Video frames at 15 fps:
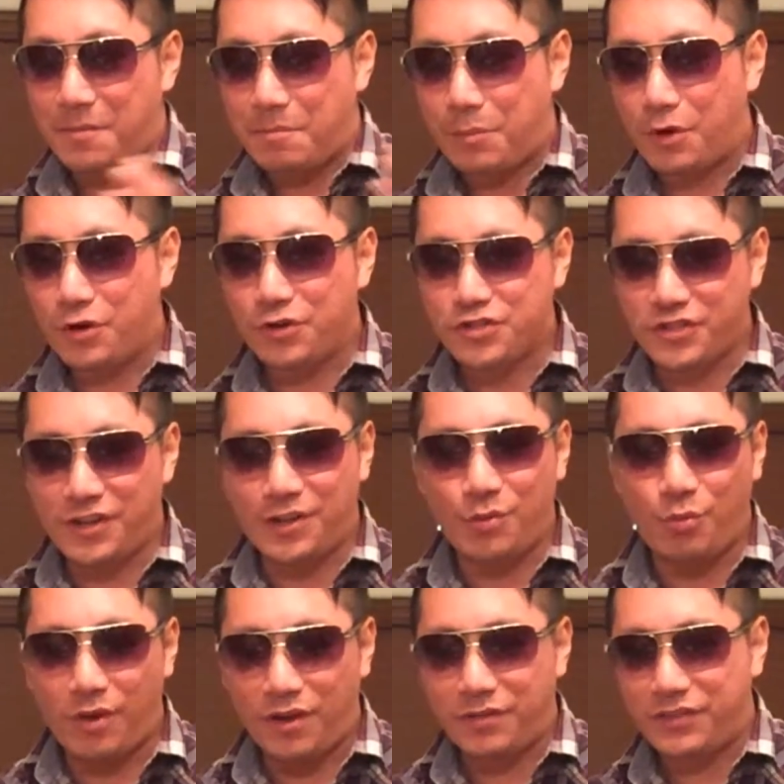merged
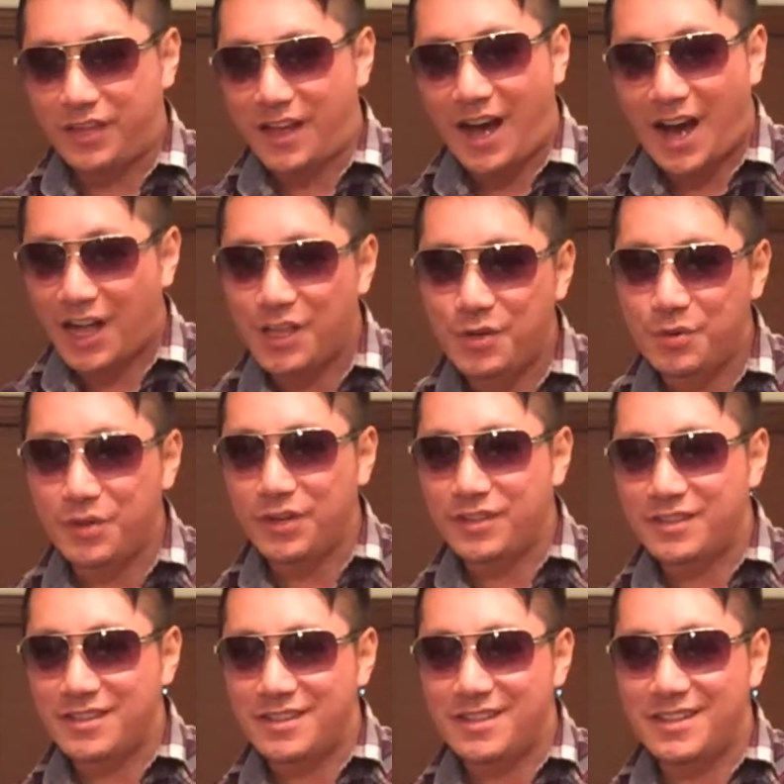in with the Hollywood